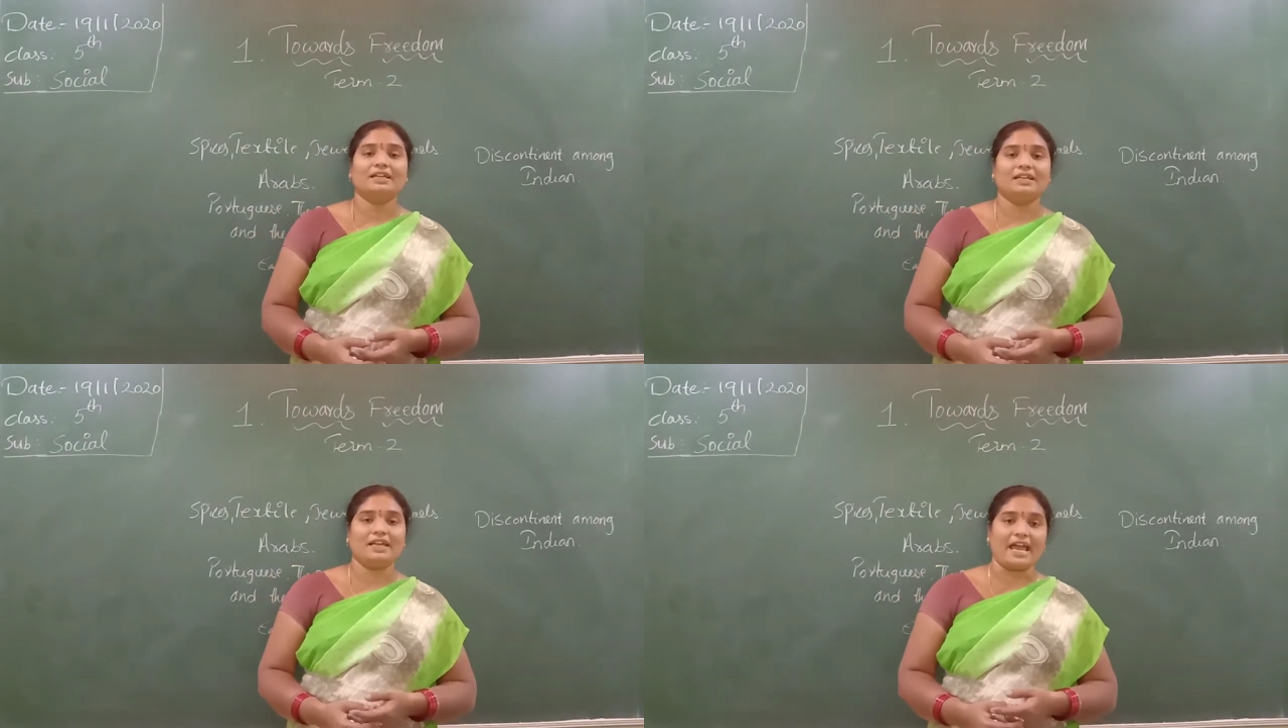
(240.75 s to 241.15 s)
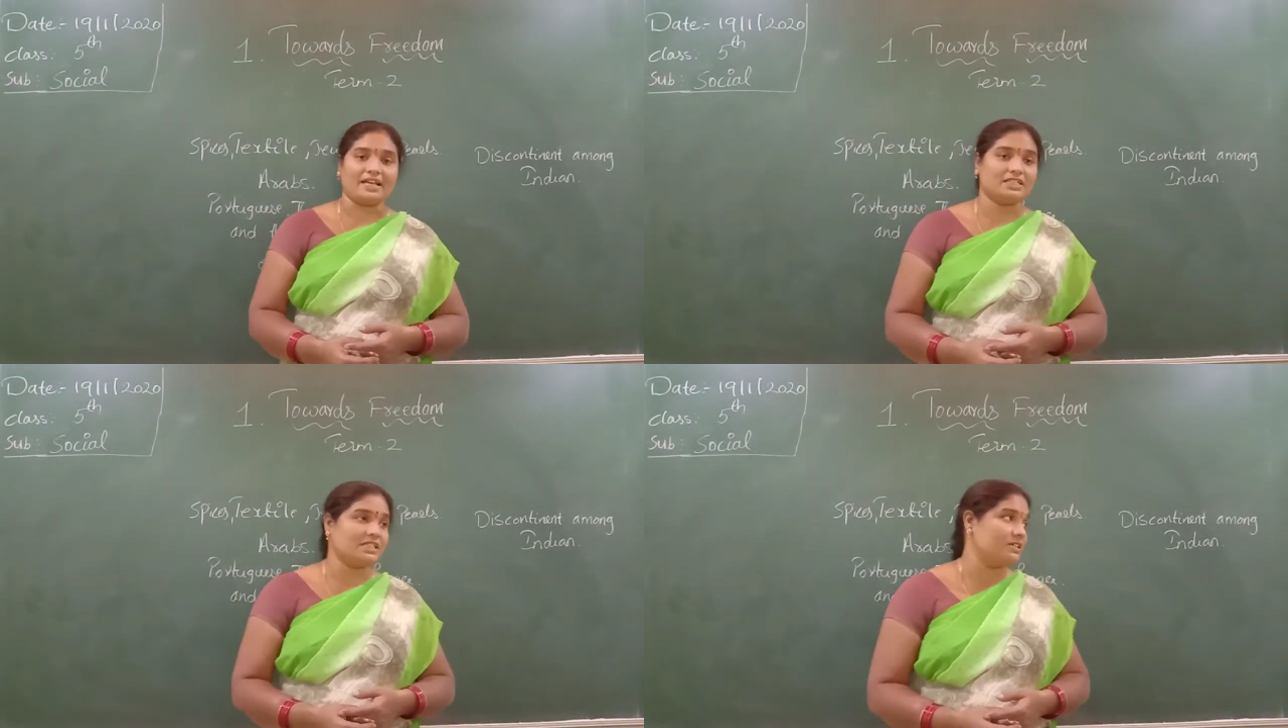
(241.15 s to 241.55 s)

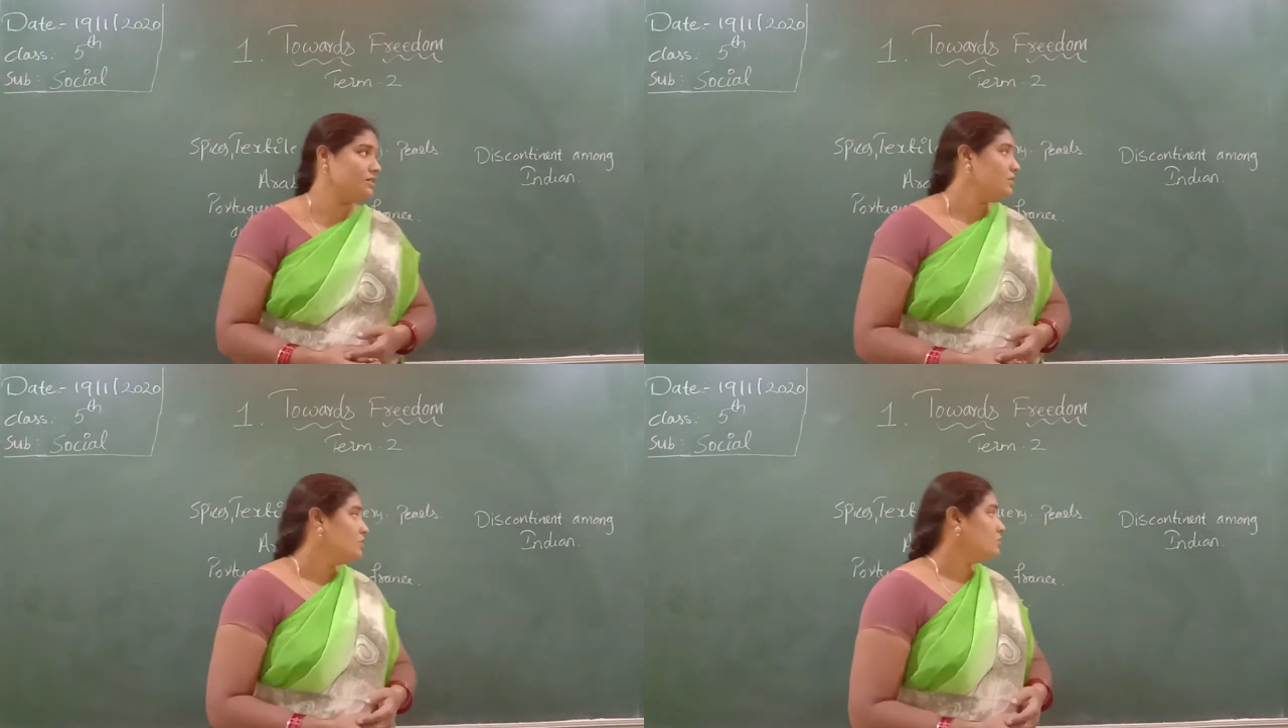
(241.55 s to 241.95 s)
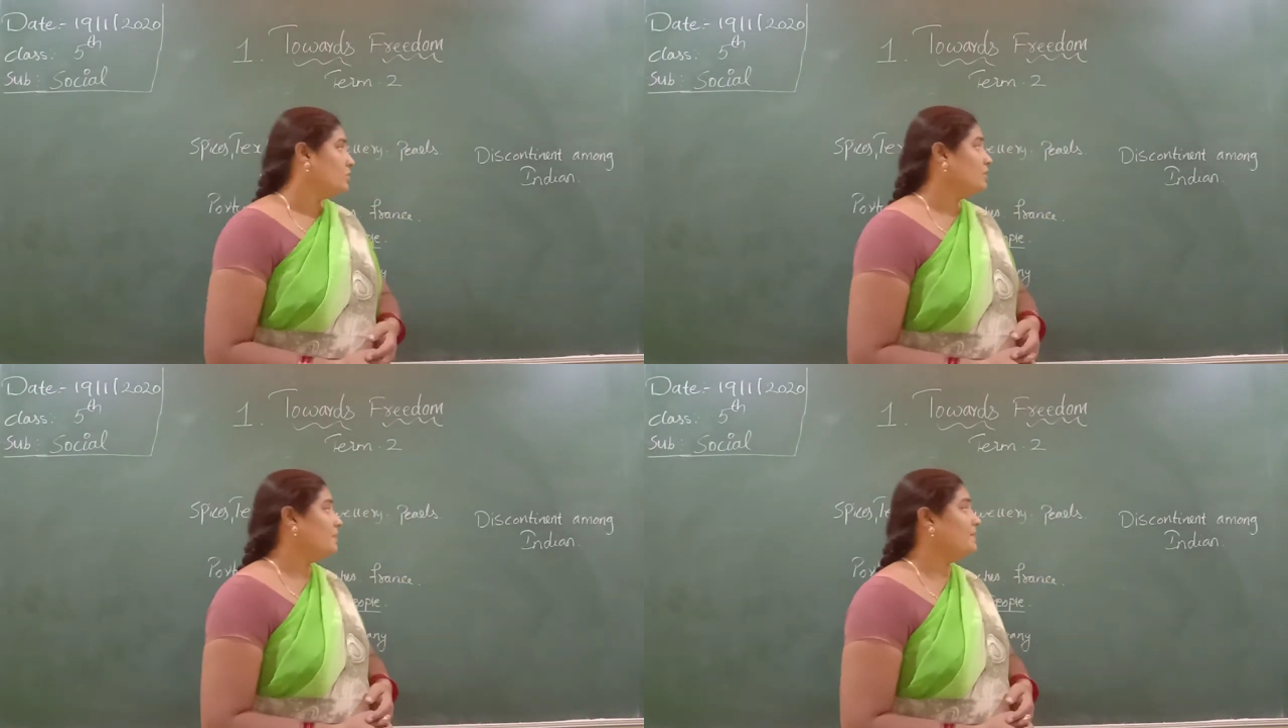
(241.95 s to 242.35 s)
tax. So
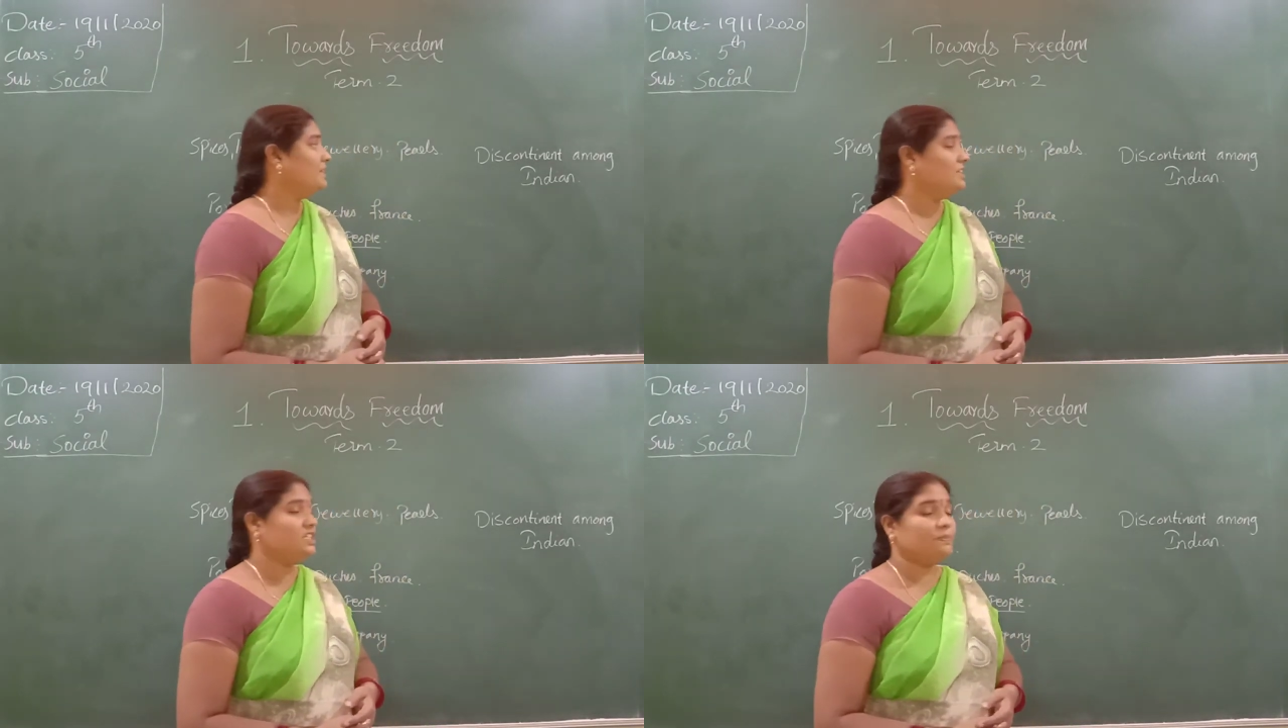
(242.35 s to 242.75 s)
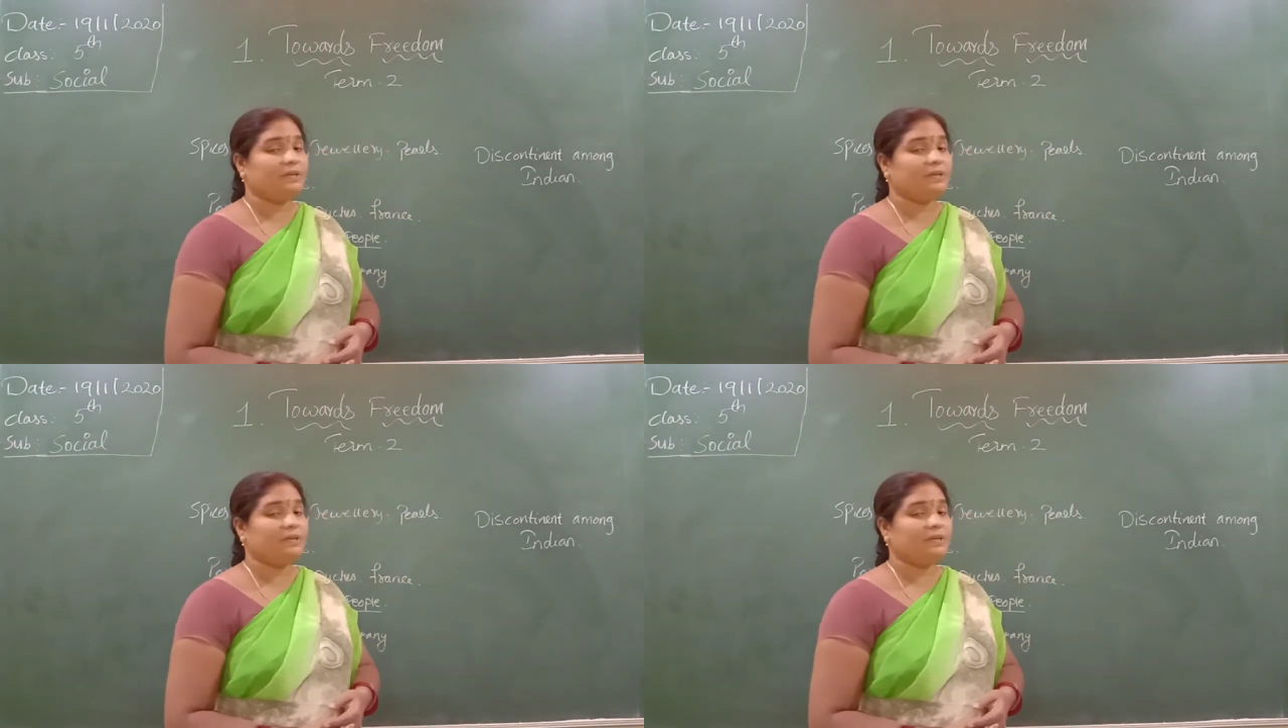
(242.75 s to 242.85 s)
the British